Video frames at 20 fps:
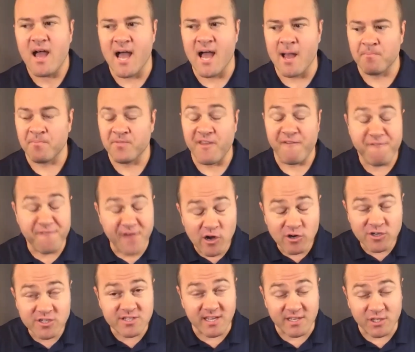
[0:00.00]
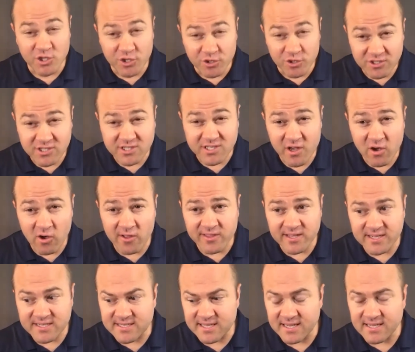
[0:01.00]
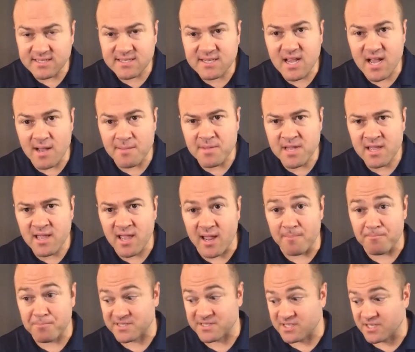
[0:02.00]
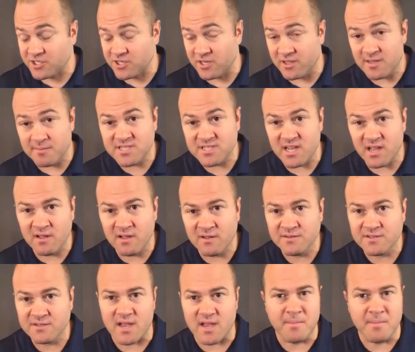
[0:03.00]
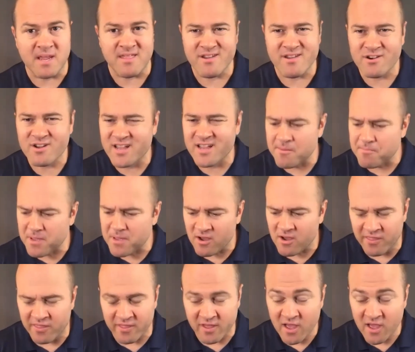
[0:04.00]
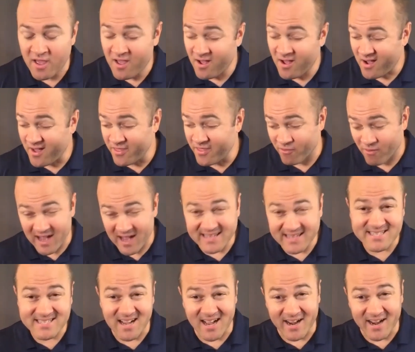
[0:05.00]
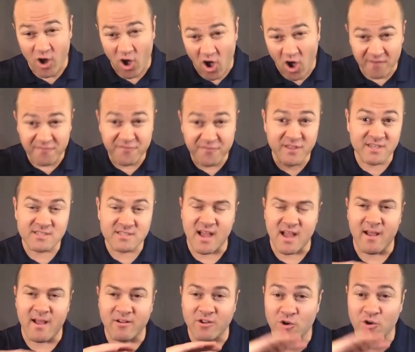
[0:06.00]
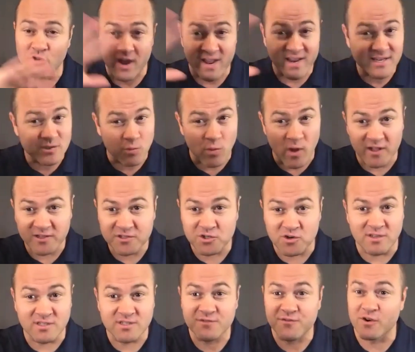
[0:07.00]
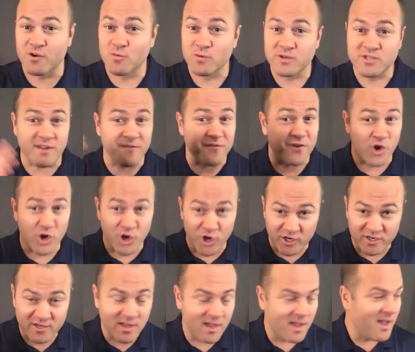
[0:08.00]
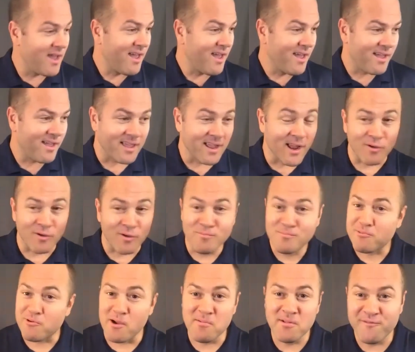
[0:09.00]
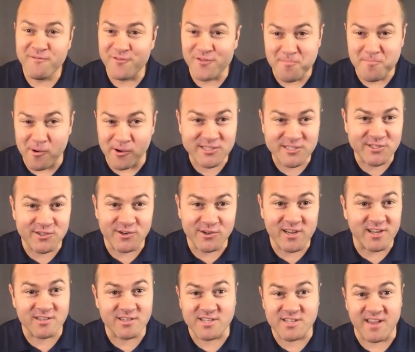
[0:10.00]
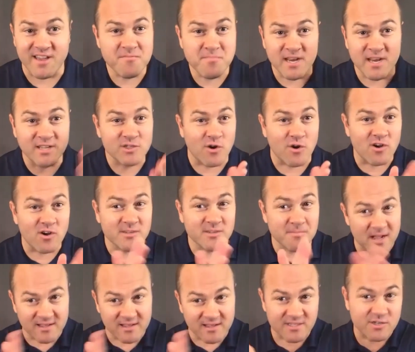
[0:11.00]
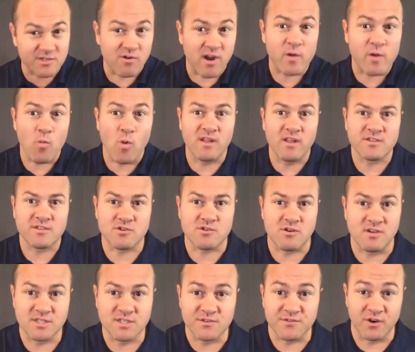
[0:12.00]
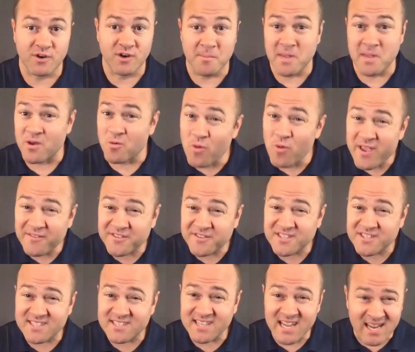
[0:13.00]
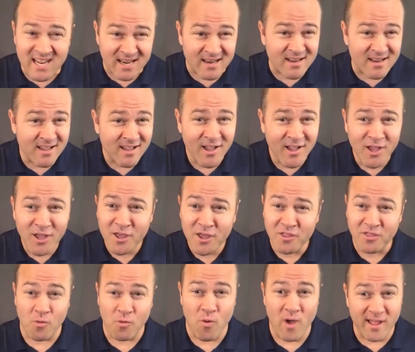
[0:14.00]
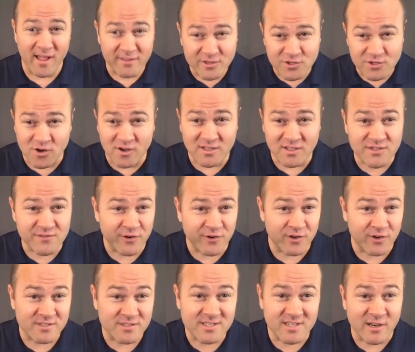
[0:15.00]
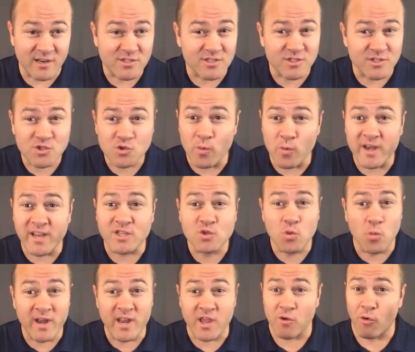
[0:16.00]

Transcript: Um, the folks that do see all these things coming and position themselves, I mean, they're going to be on on the right side of this uh, greatest wealth transfer, which I've heard, you know, probably for the past 30 years, everybody talks about this great wealth transfer. I mean, we've seen the wealth transfer, you know, since 2020